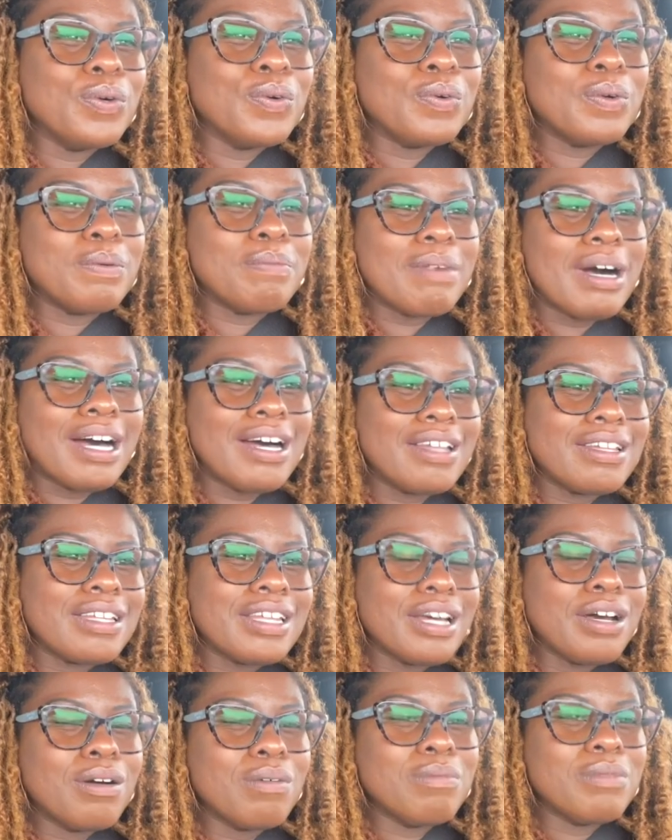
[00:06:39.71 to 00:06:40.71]
with my Aunt
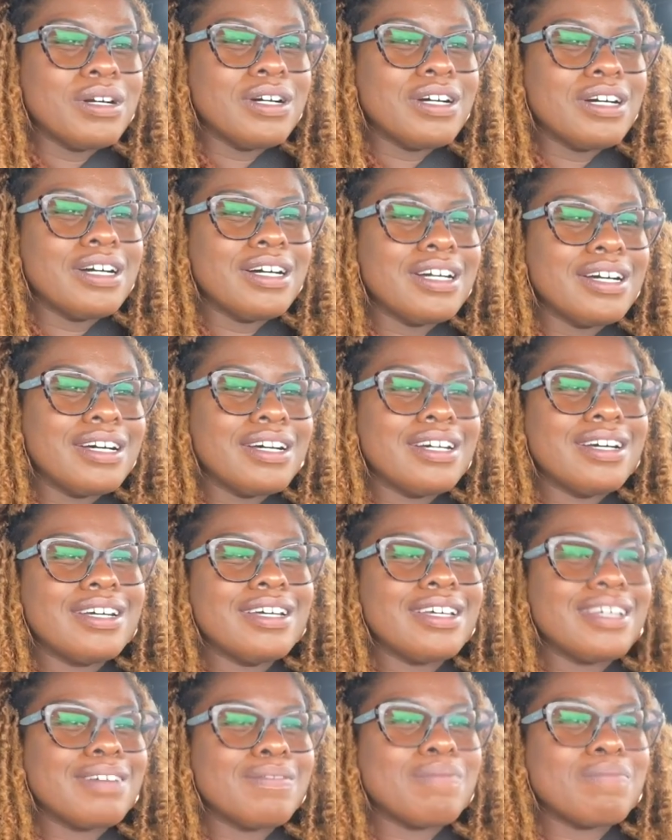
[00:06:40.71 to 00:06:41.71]
Thelma,
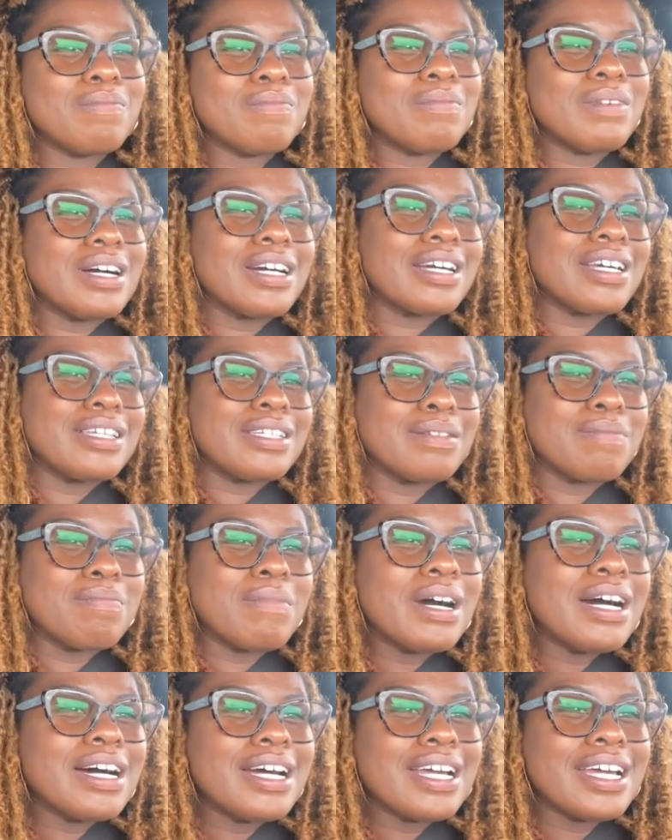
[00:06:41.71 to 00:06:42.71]
my cousin
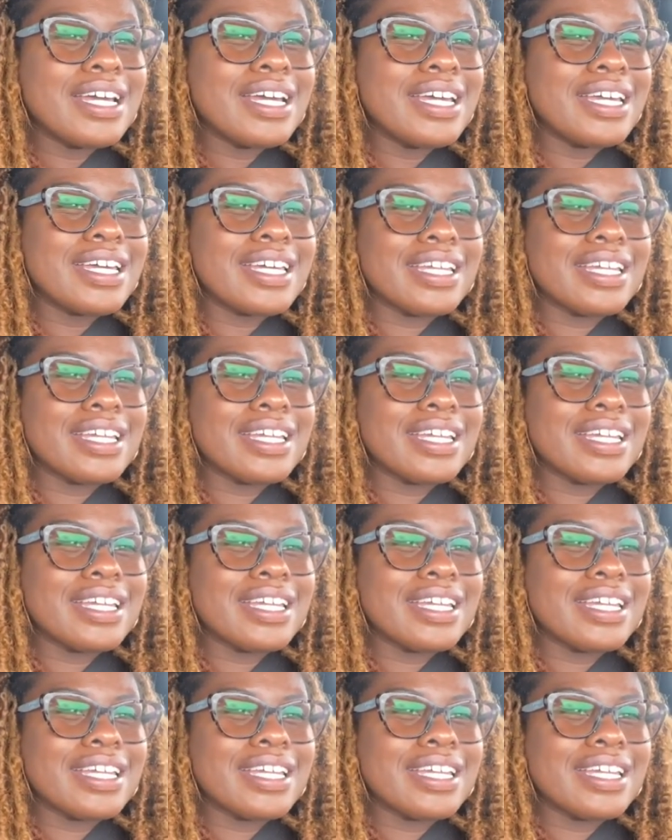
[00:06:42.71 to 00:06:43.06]
Mike,